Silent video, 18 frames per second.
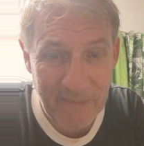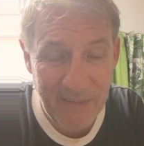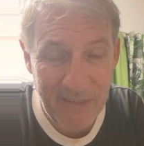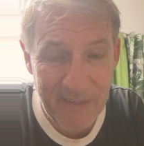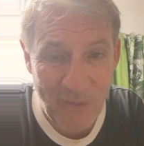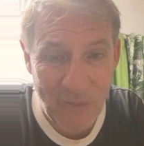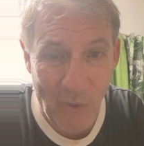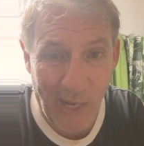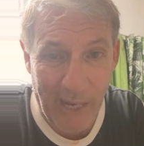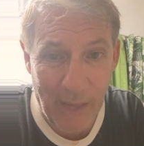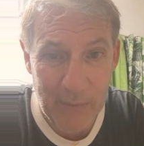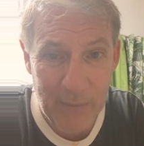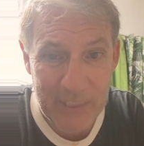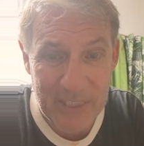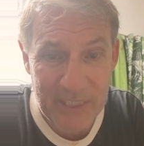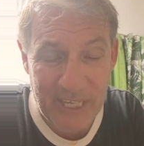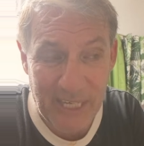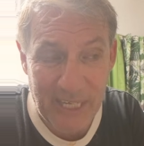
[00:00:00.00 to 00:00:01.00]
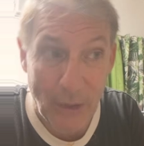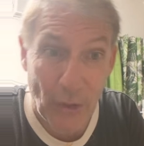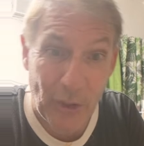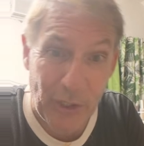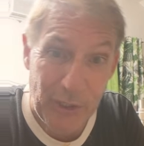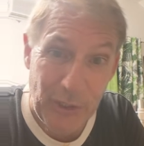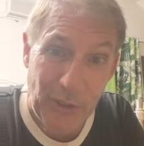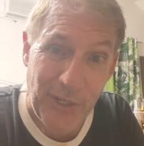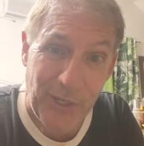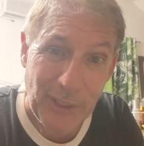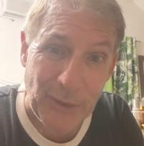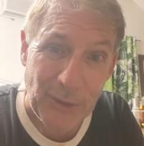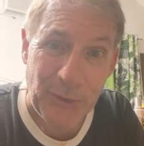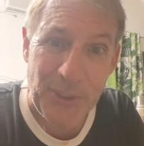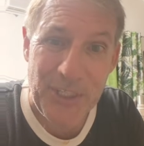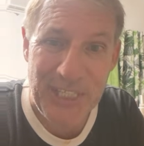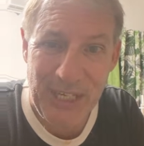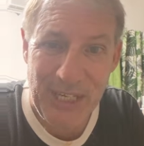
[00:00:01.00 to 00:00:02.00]
So I would say look in your
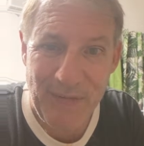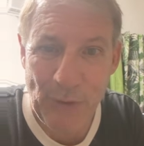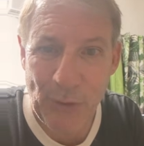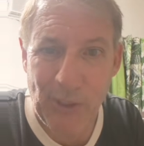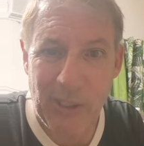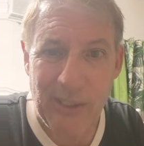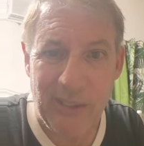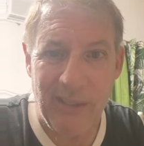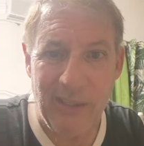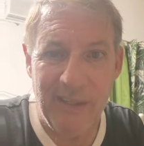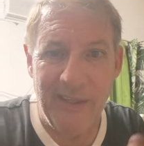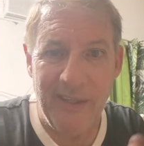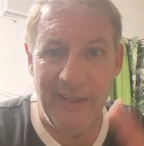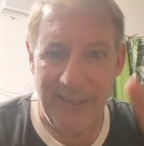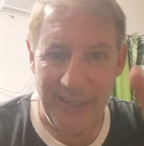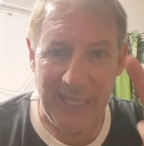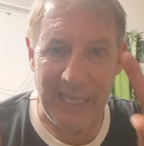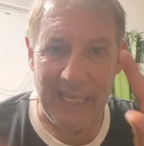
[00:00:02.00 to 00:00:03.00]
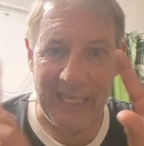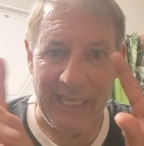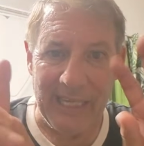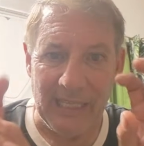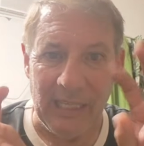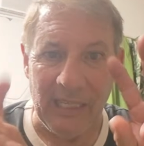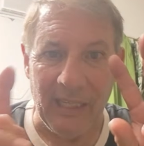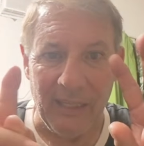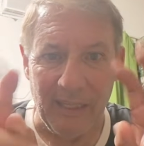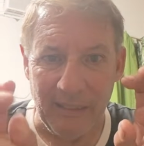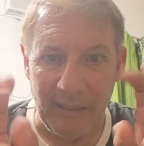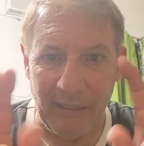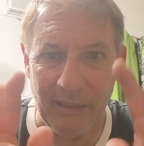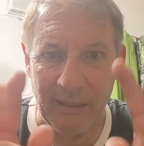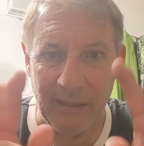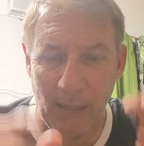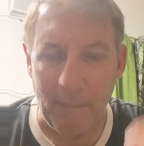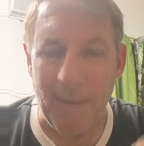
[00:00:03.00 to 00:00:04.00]
country, see if you can get the
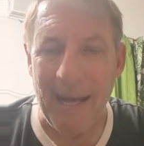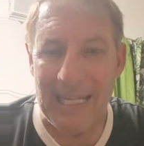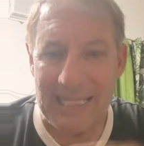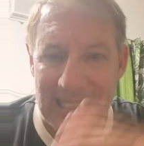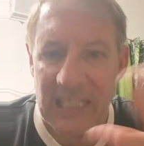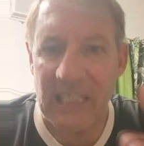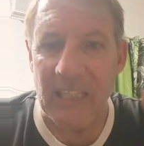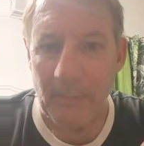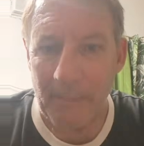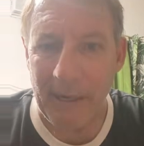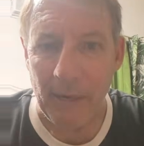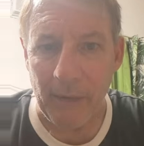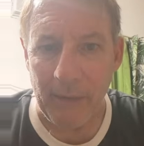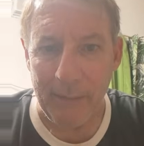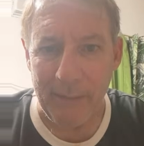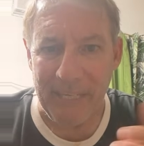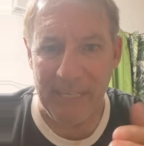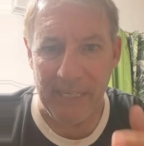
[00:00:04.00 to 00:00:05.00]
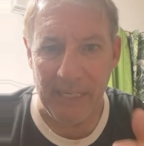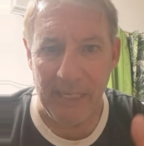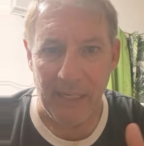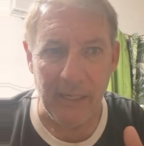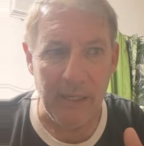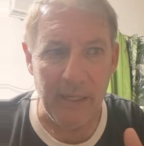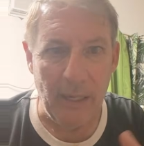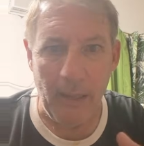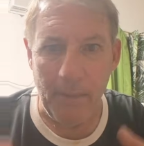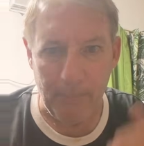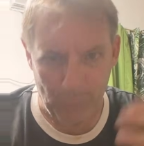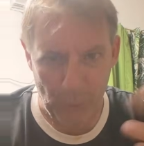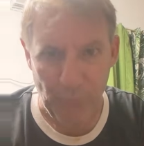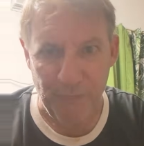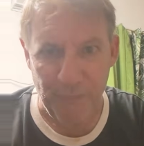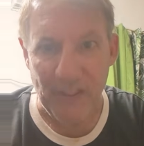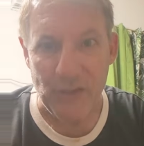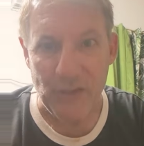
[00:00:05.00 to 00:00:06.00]
capacity to marry, meaning
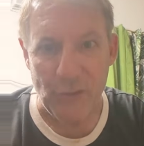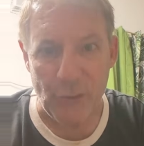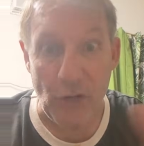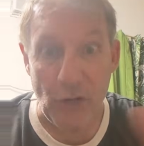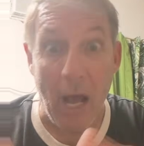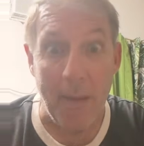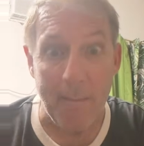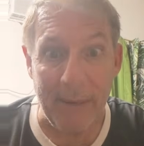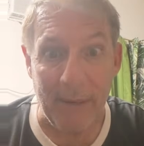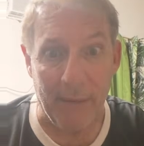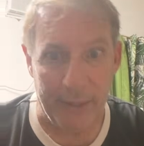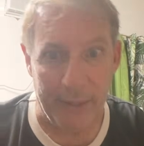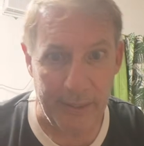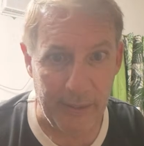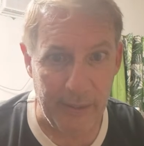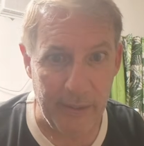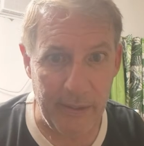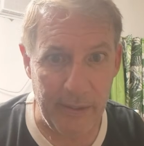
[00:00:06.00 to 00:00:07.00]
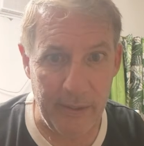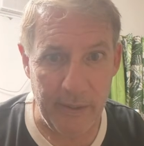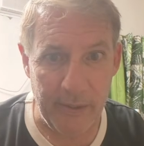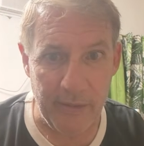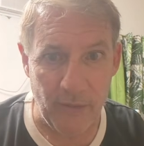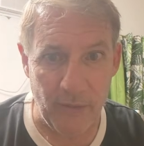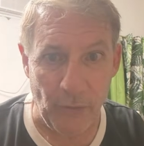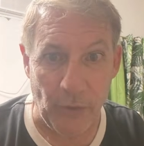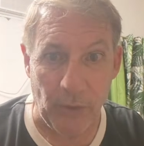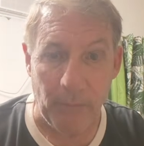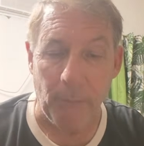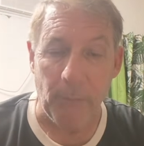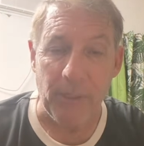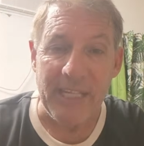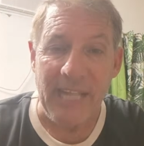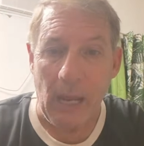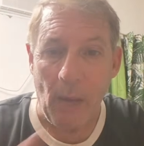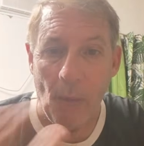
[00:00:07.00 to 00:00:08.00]
proof that you're not married. So you can
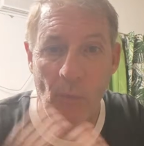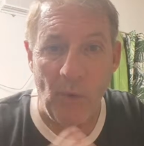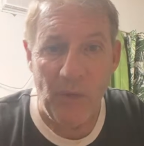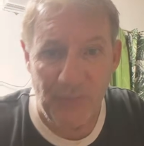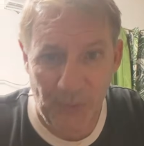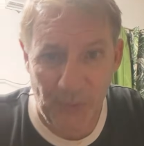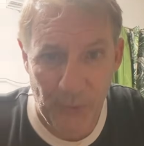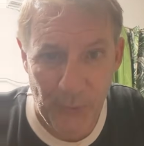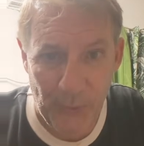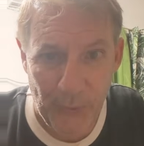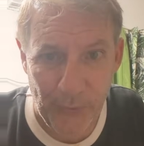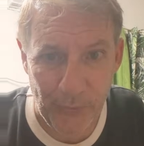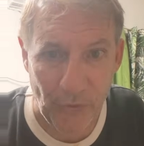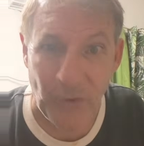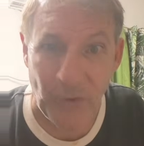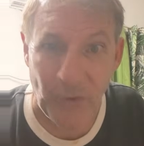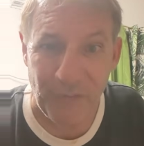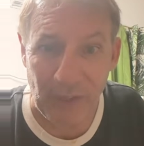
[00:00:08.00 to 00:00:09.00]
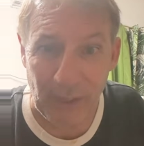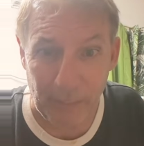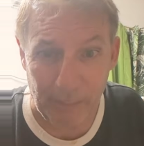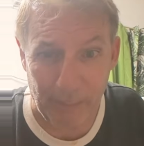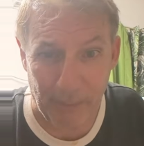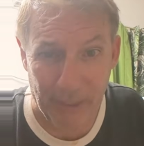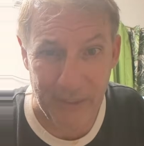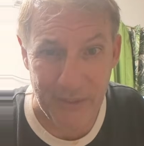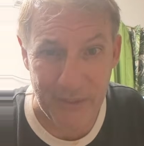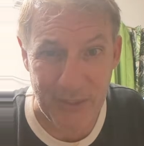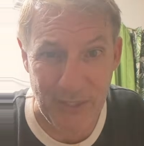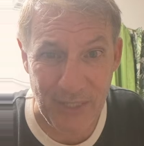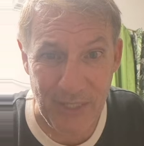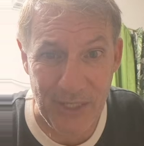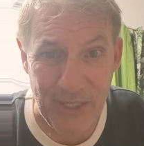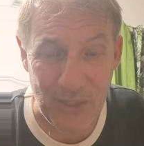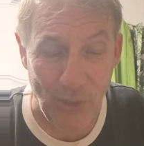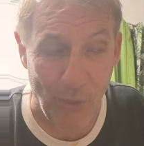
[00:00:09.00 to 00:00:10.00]
bring that with you to the Philippines.
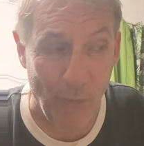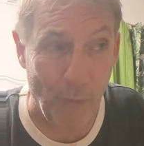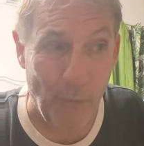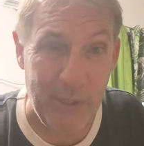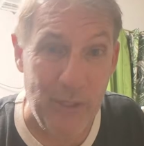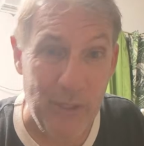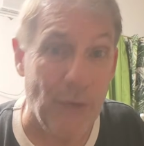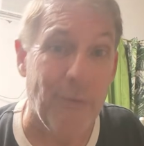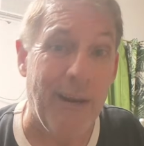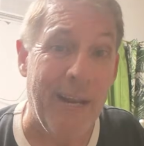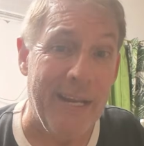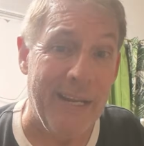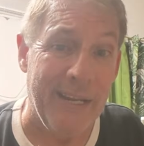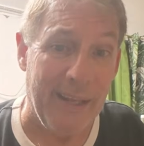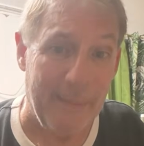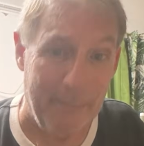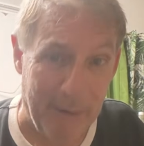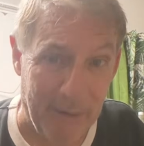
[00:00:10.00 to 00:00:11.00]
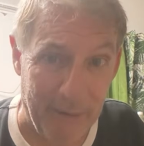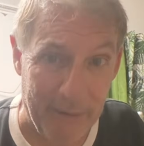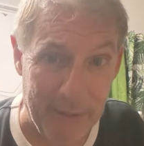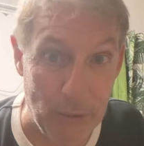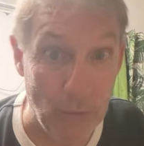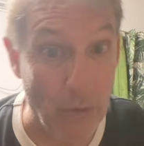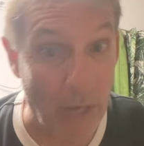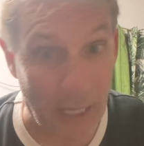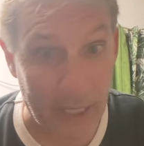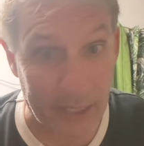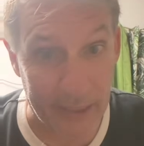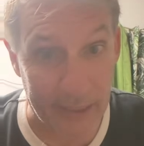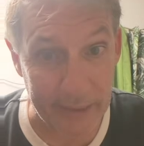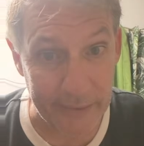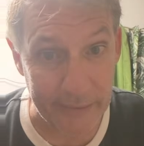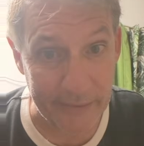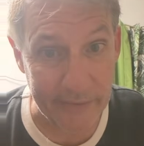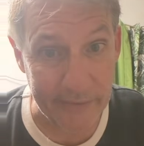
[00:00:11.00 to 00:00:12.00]
So when you're ready to get married, you got it,
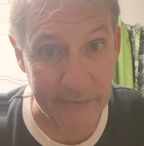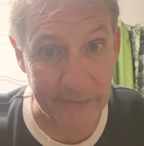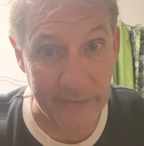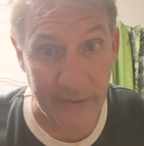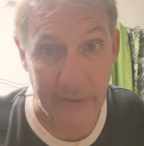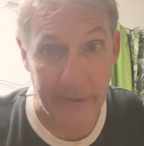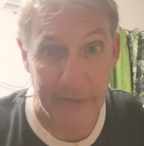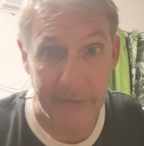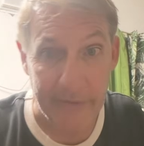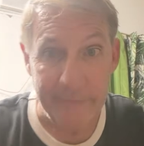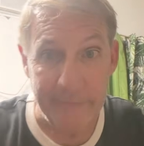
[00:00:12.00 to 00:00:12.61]
you know.